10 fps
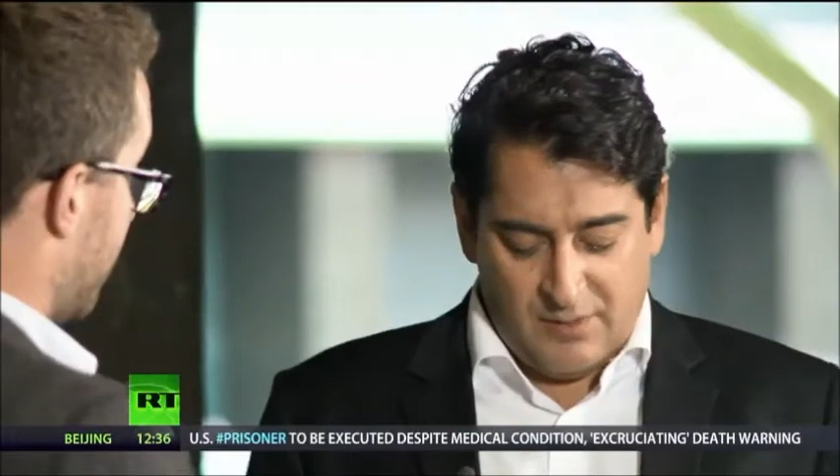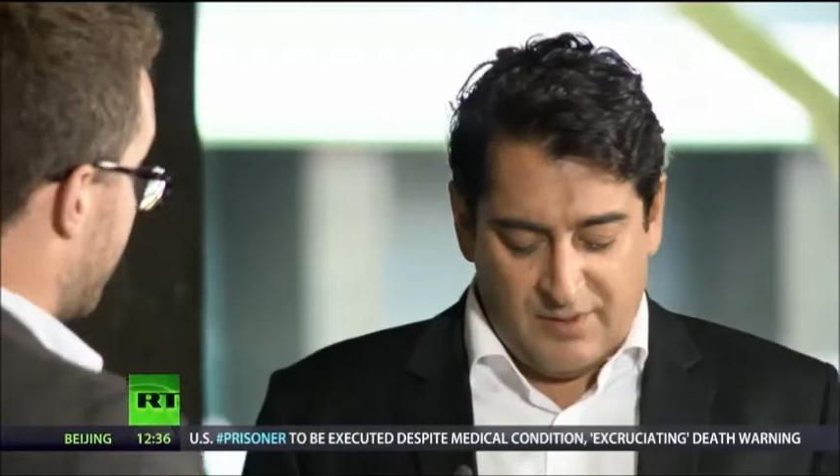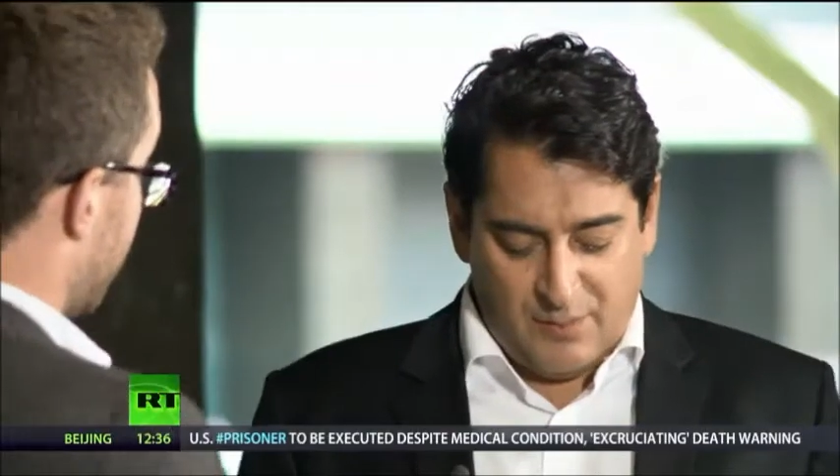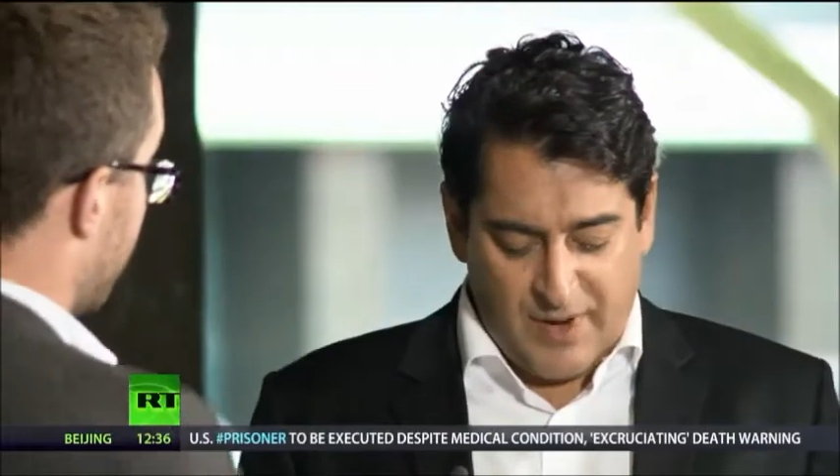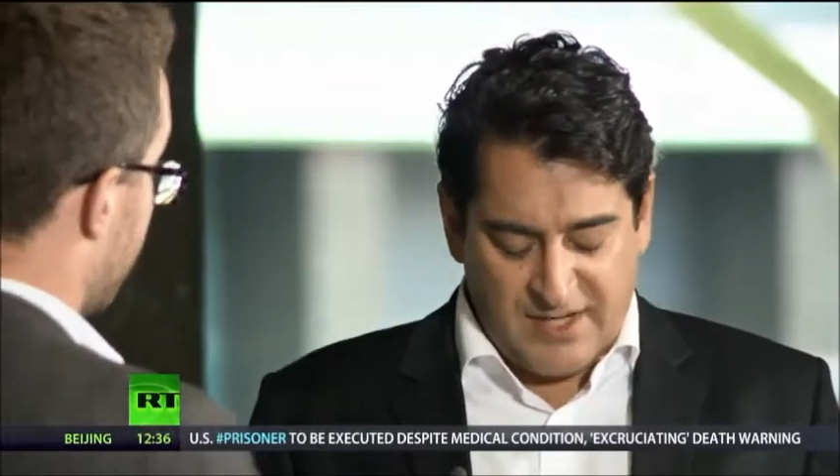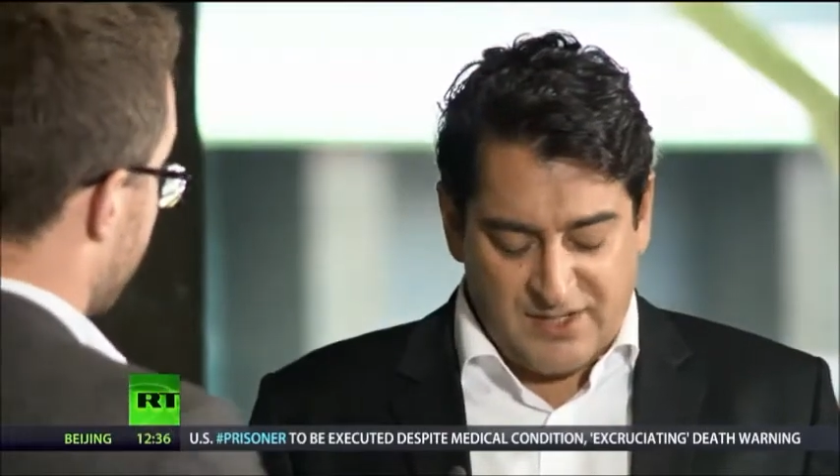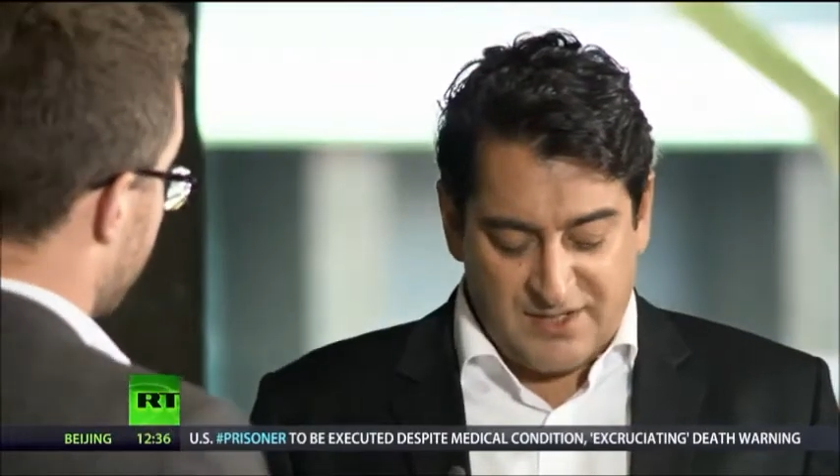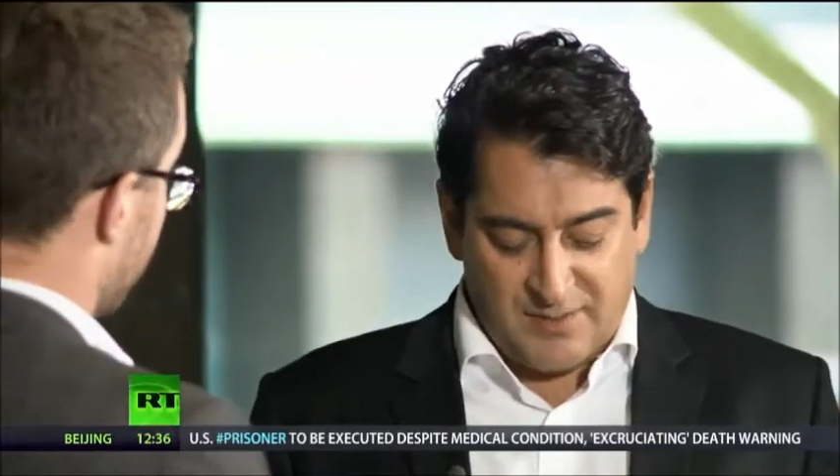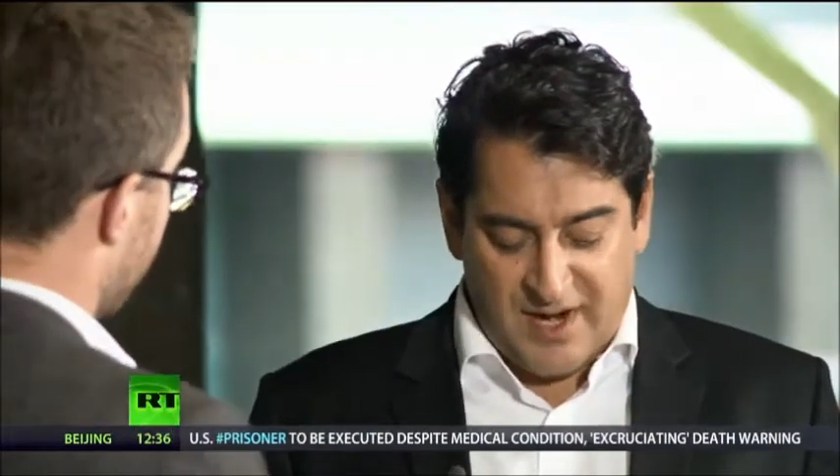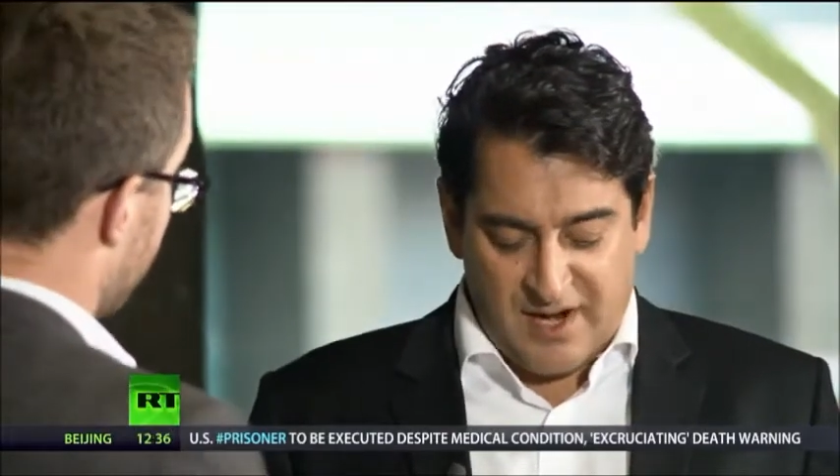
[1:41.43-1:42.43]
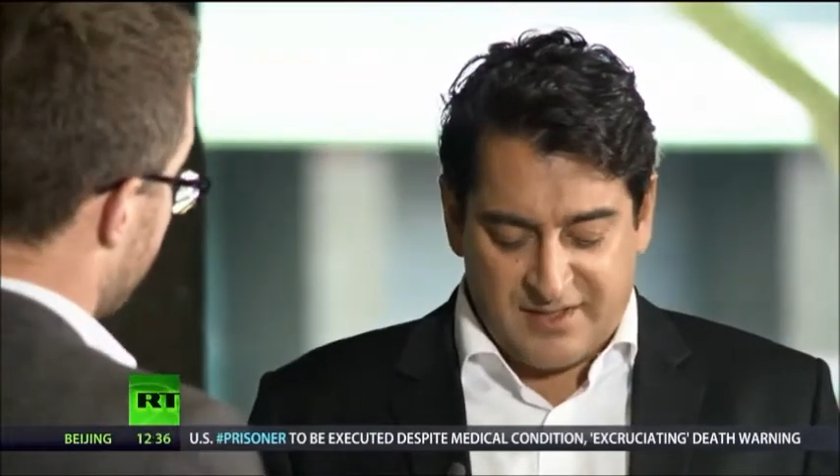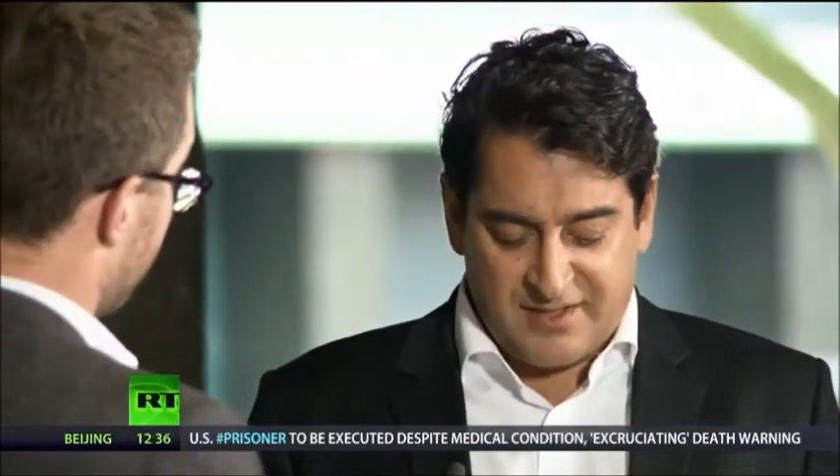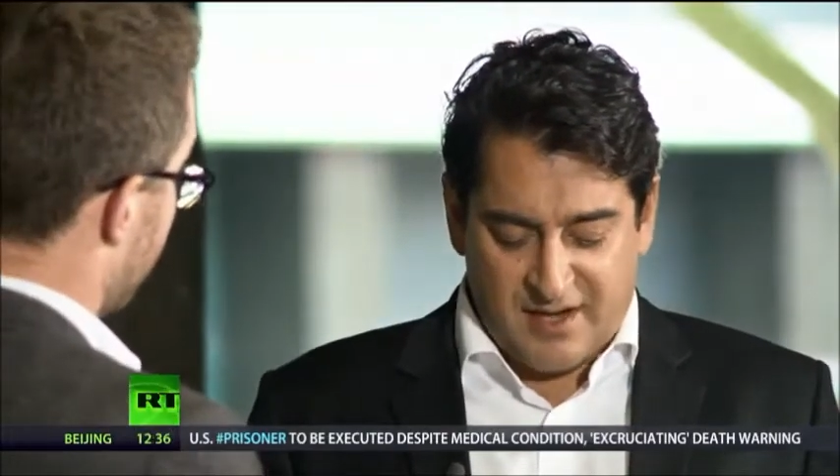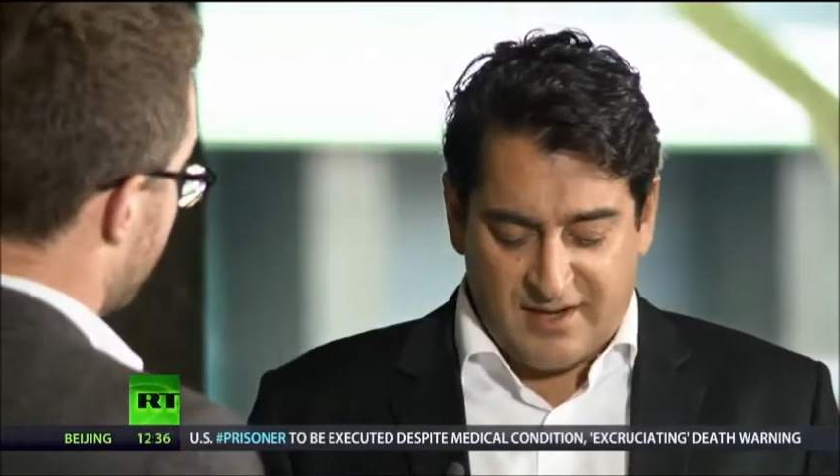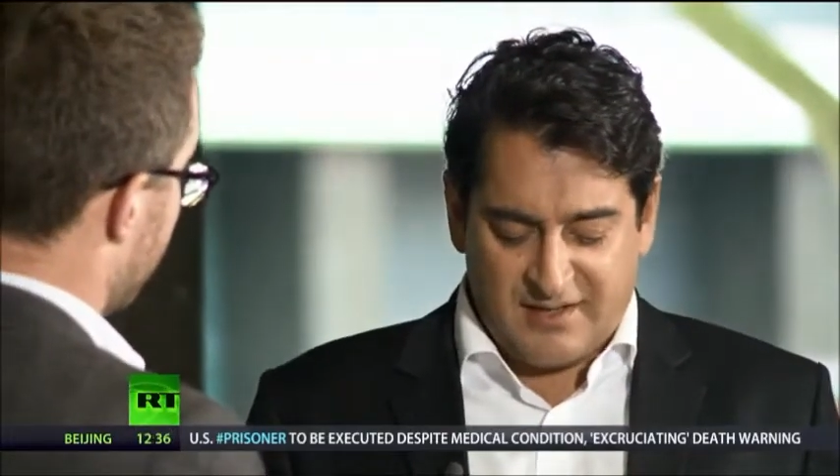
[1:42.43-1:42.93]
with wages we are
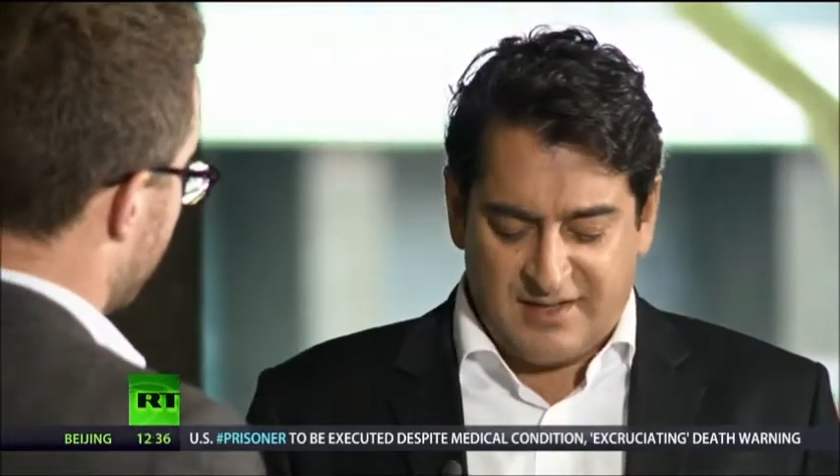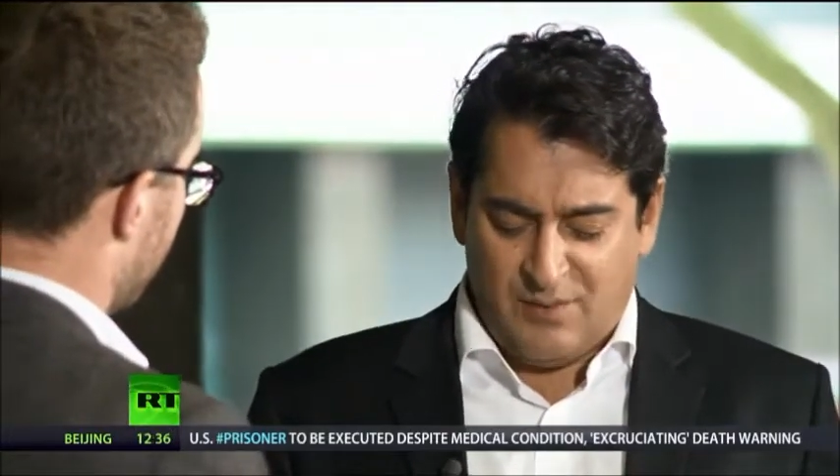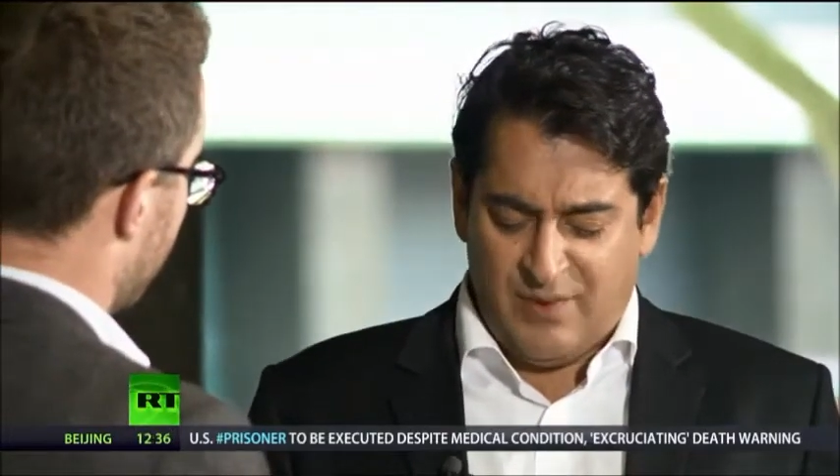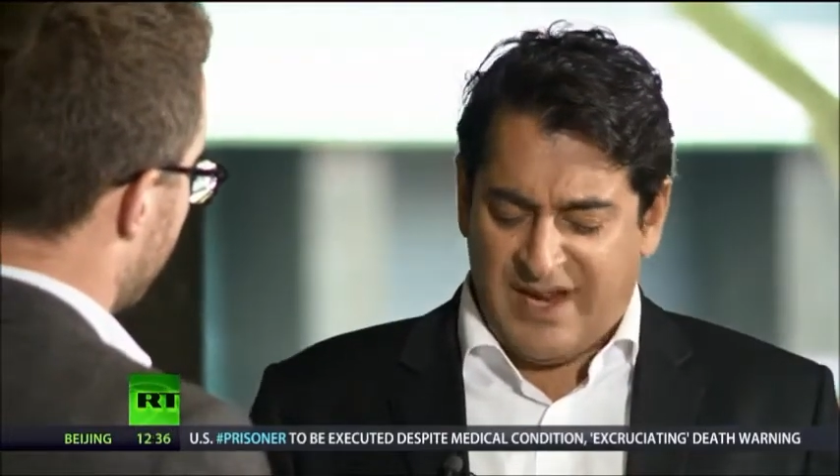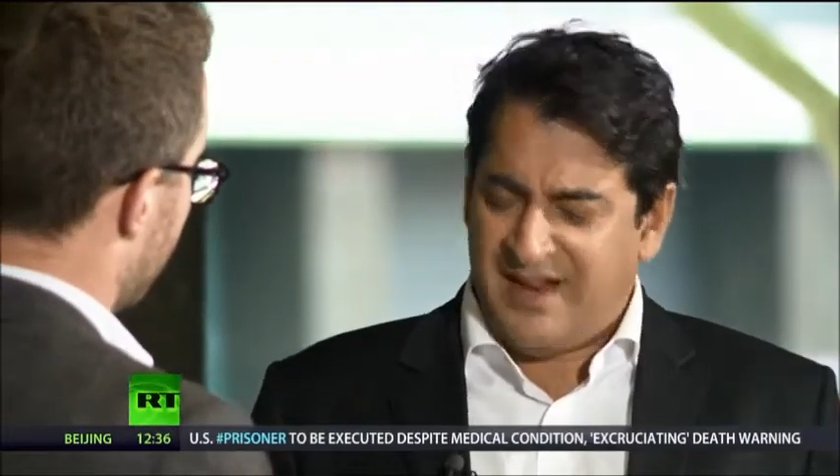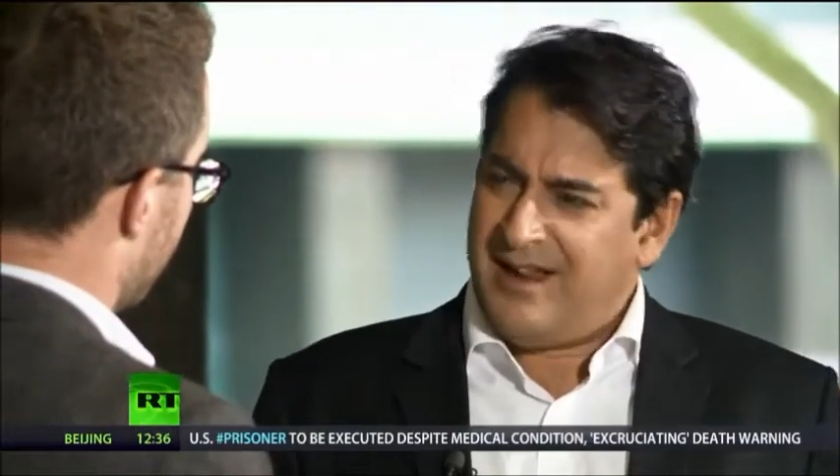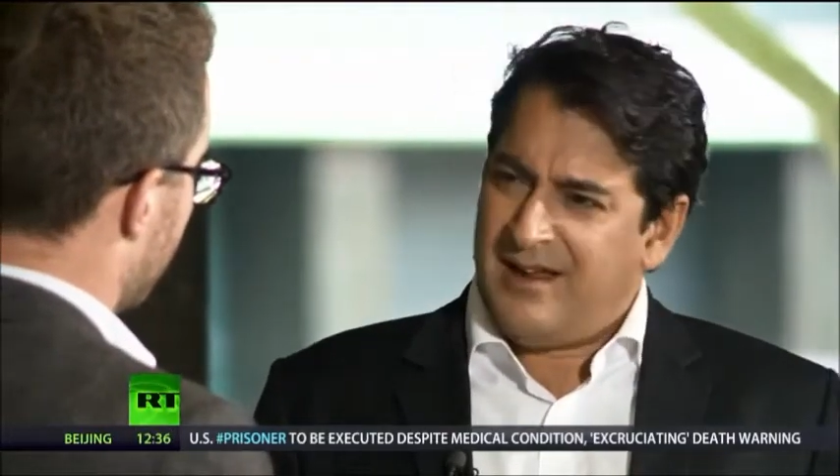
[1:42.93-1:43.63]
starting to see weekly